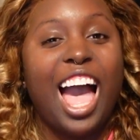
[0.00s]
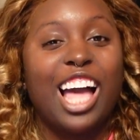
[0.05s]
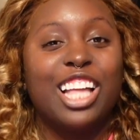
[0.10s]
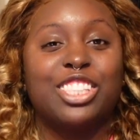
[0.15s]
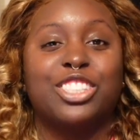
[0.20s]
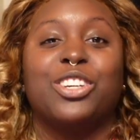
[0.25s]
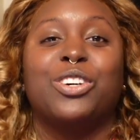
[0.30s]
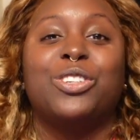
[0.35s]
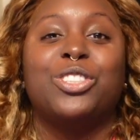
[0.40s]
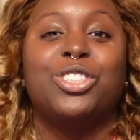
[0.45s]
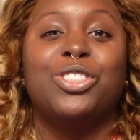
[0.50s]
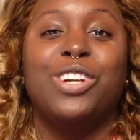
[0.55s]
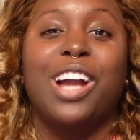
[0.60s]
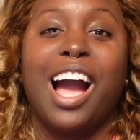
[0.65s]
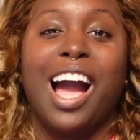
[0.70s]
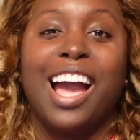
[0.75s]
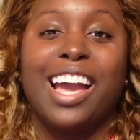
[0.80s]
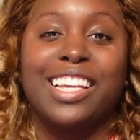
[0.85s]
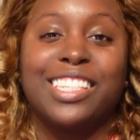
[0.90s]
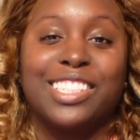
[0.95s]
I told you
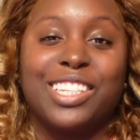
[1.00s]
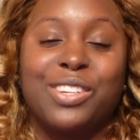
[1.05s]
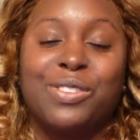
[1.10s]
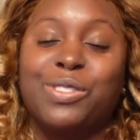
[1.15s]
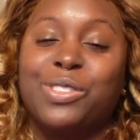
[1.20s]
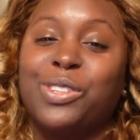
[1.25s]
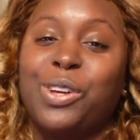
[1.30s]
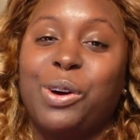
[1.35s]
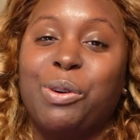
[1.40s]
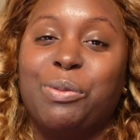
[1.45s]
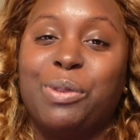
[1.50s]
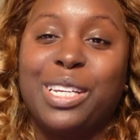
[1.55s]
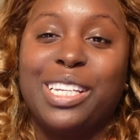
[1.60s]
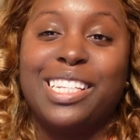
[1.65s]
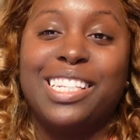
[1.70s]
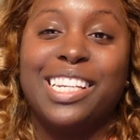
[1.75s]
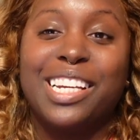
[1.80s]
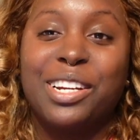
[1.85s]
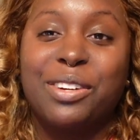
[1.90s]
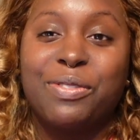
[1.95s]
guys it was gonna be
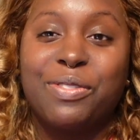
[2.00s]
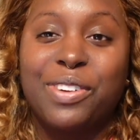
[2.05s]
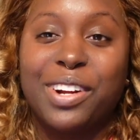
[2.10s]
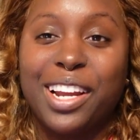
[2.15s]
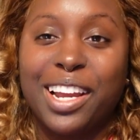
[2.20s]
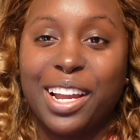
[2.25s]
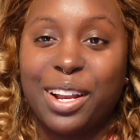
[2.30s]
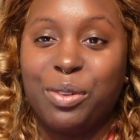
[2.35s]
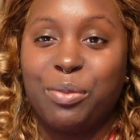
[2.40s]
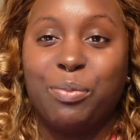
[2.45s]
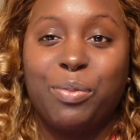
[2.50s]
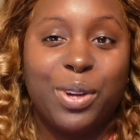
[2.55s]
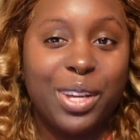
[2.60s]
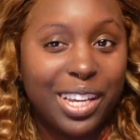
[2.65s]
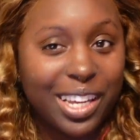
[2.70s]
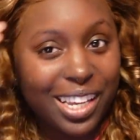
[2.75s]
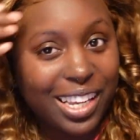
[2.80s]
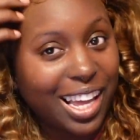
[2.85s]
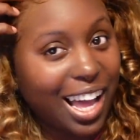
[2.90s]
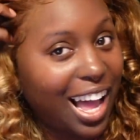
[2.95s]
different,
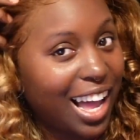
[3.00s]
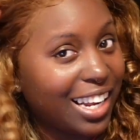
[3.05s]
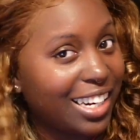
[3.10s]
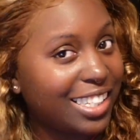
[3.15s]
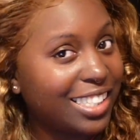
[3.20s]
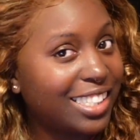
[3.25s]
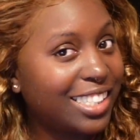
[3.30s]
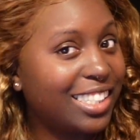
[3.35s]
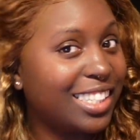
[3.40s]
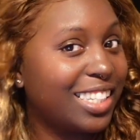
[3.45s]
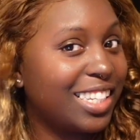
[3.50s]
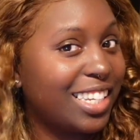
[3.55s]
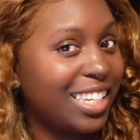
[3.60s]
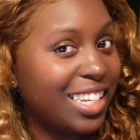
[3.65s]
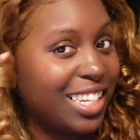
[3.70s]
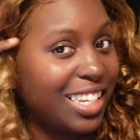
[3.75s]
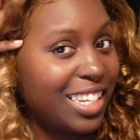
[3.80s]
but honestly,